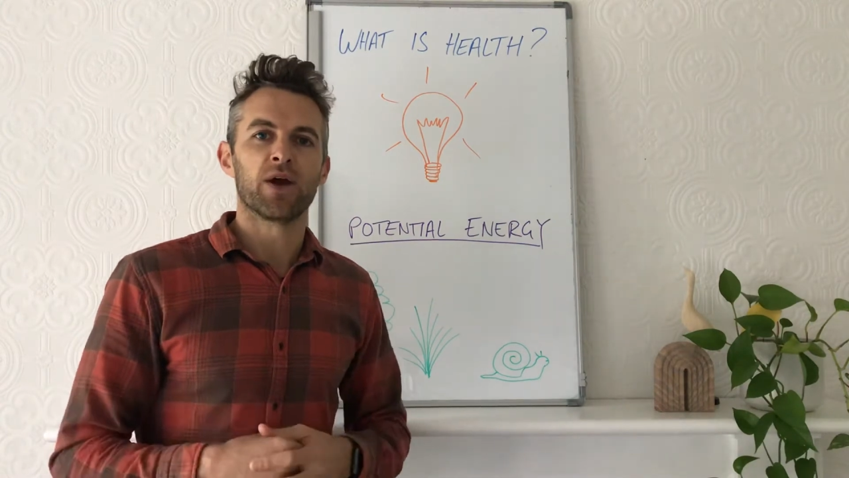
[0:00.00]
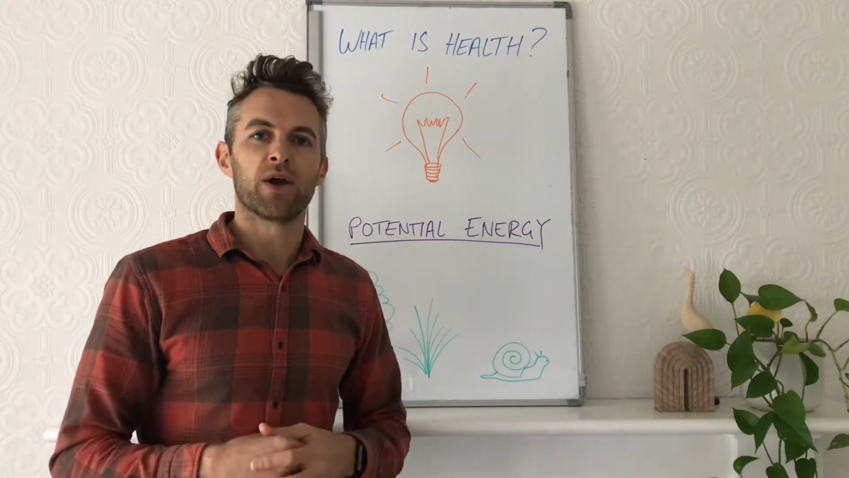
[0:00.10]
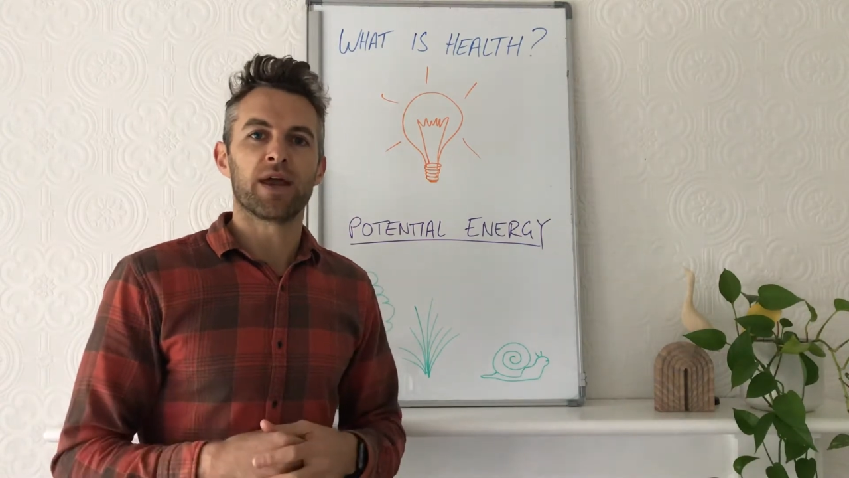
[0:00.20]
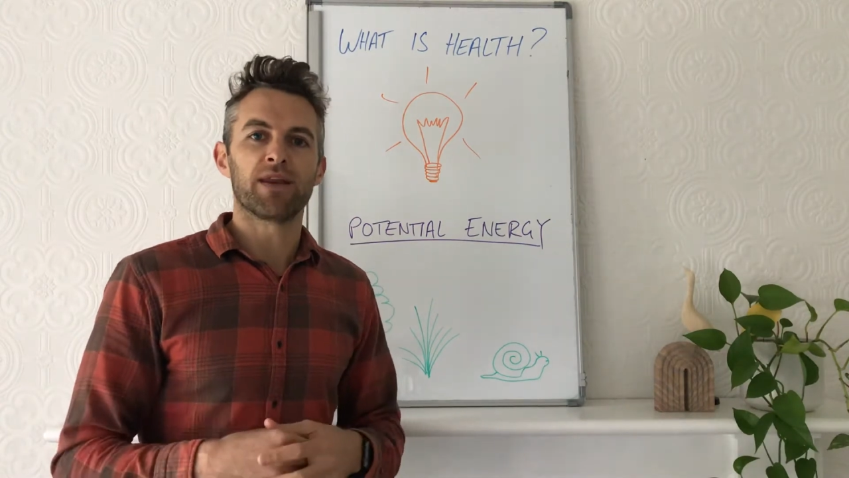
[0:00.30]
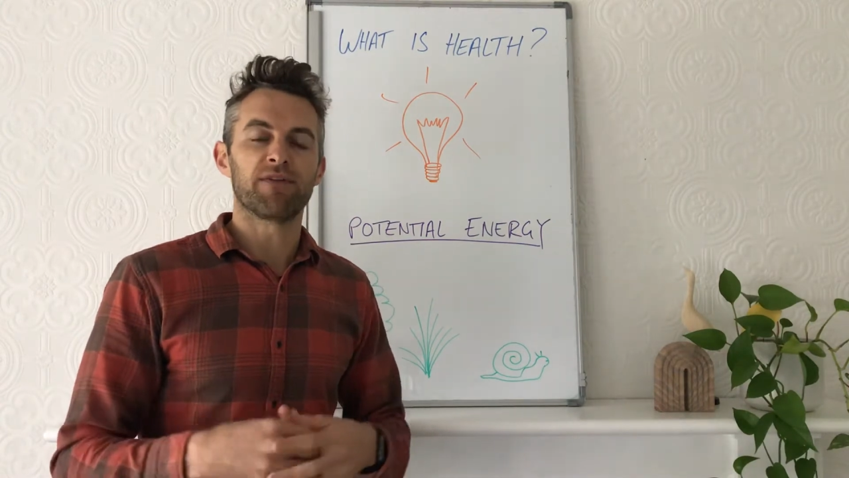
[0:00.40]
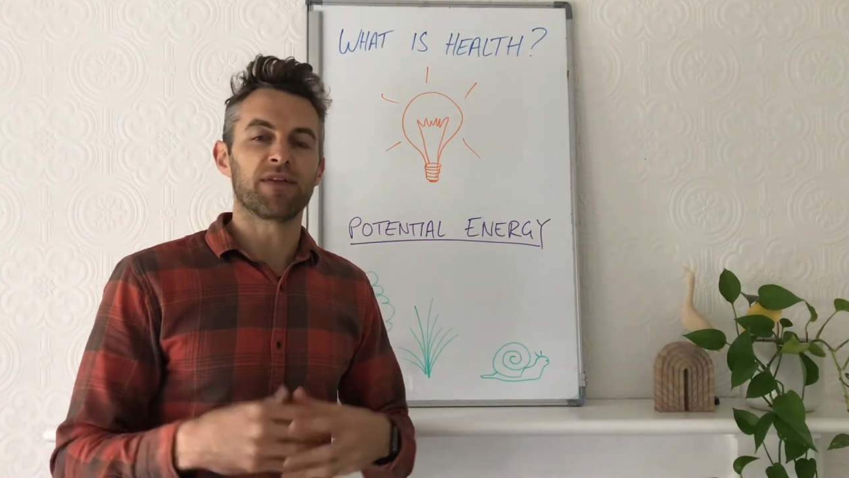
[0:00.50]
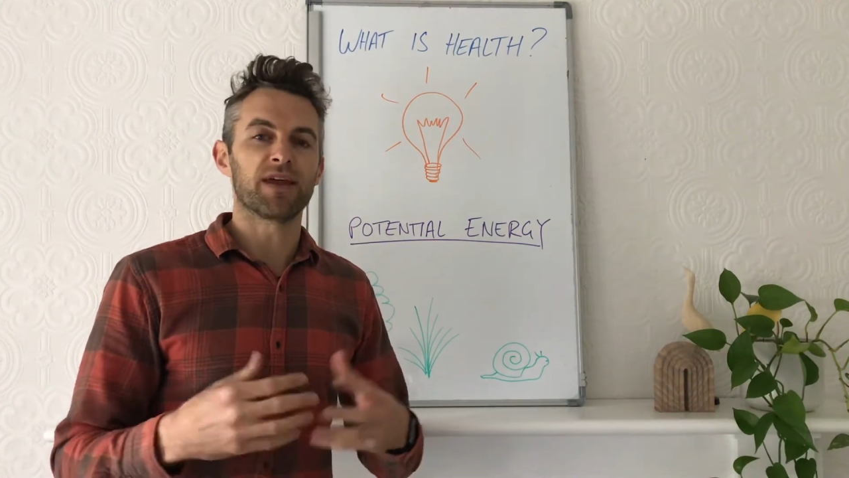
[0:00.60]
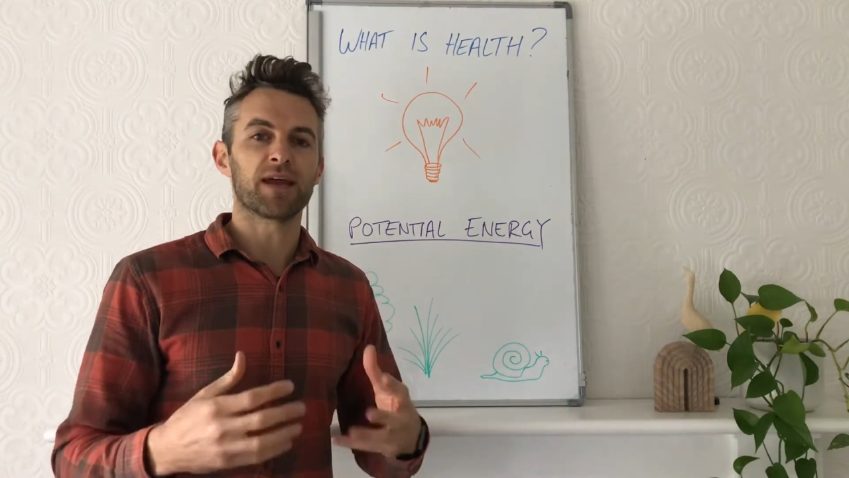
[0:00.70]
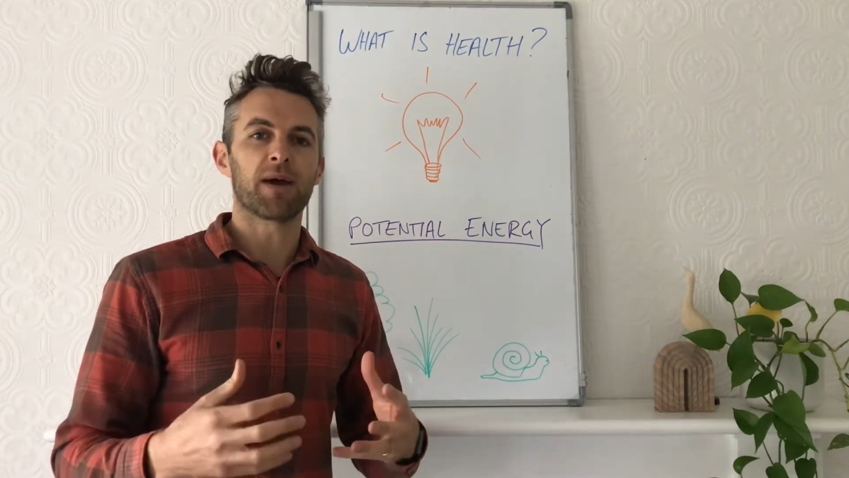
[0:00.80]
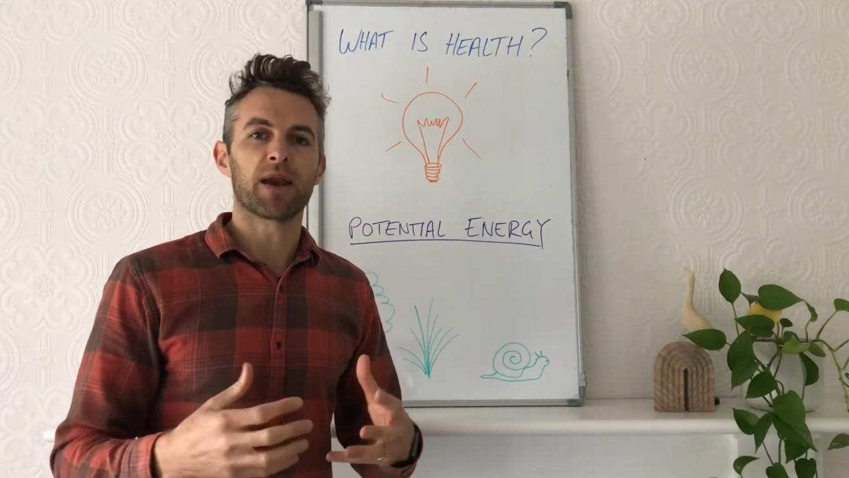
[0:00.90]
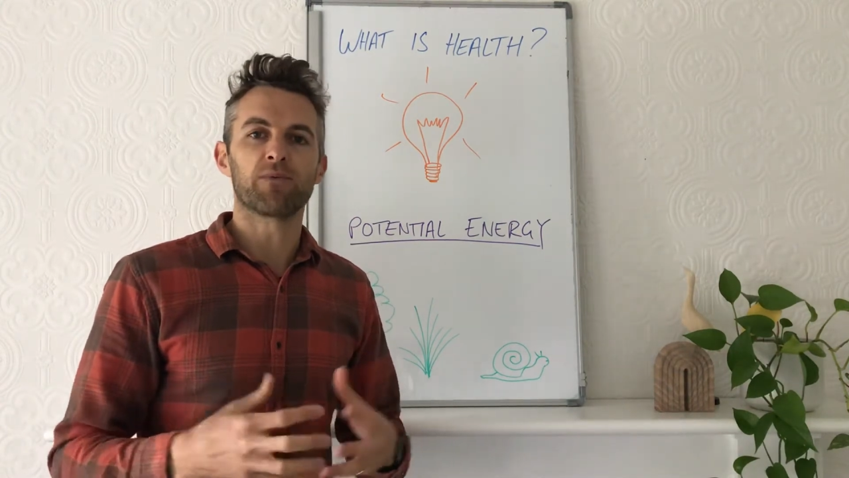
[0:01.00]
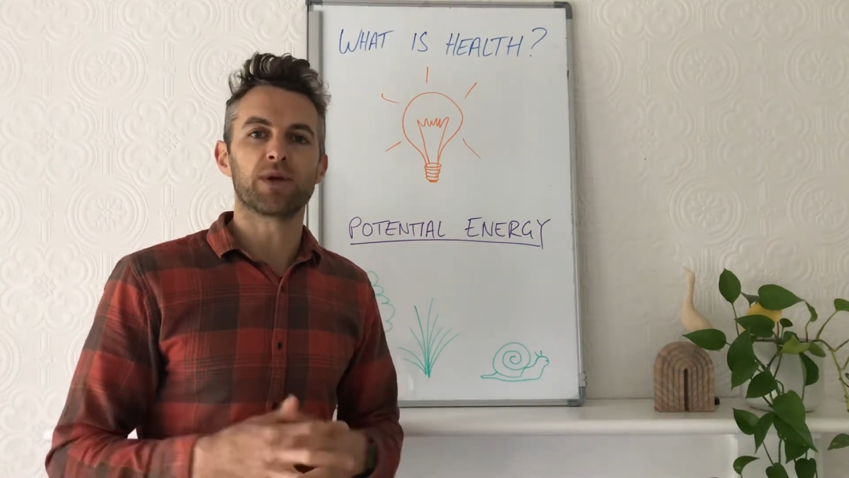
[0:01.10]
And if you think about it, we